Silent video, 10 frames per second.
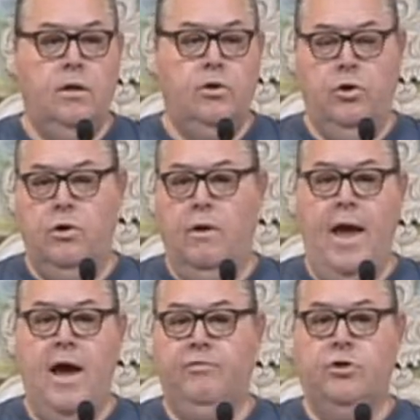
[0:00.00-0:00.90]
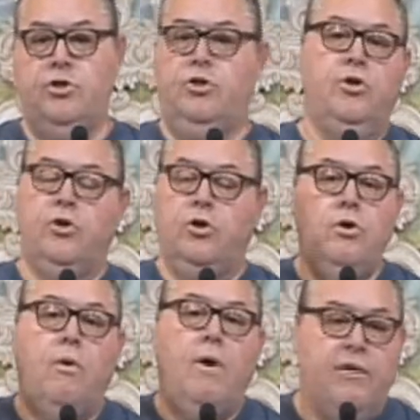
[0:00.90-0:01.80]
You don't have
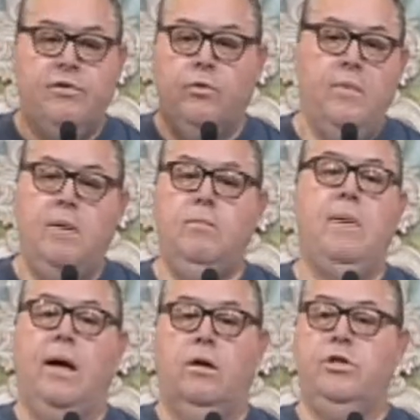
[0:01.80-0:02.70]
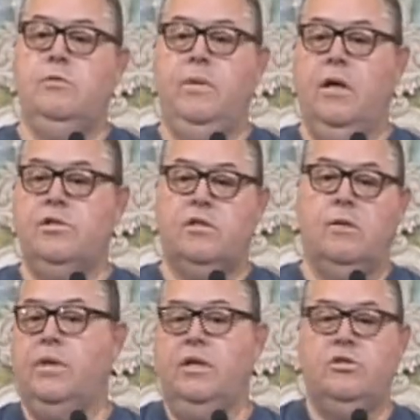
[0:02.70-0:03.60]
to remember boundaries, because
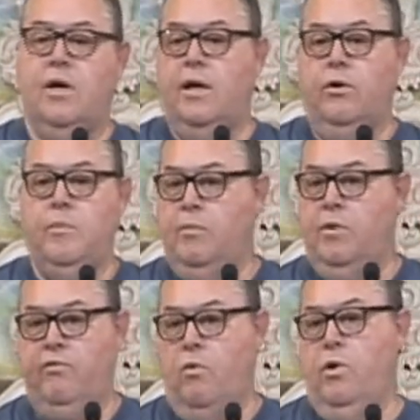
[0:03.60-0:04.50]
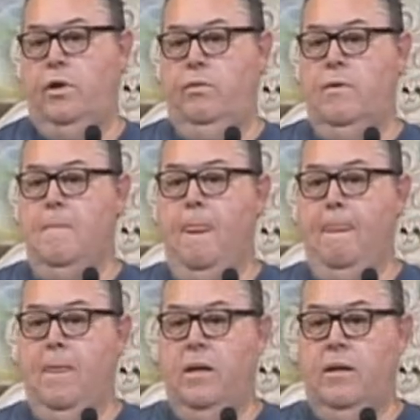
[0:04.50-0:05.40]
something's trying to remember it for you.
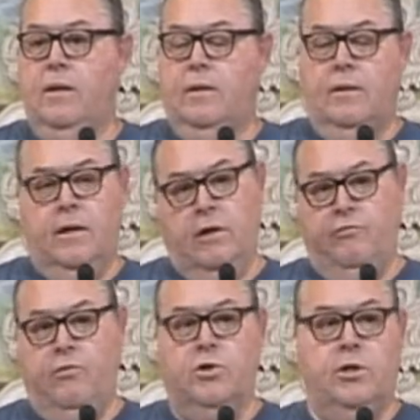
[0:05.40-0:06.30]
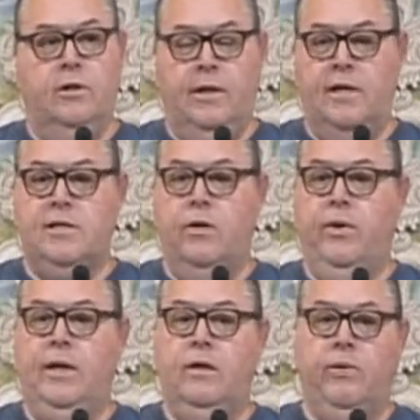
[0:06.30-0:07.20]
And unfortunately, that's how we
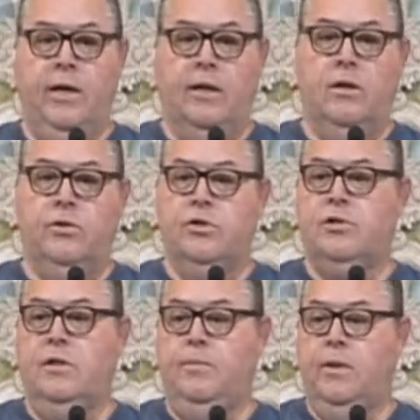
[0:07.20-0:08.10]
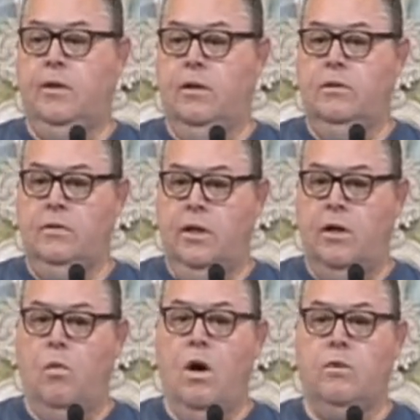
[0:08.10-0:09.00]
get lulled to sleep in our
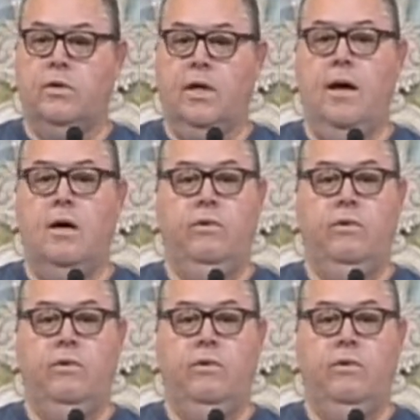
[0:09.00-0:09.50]
walk with God.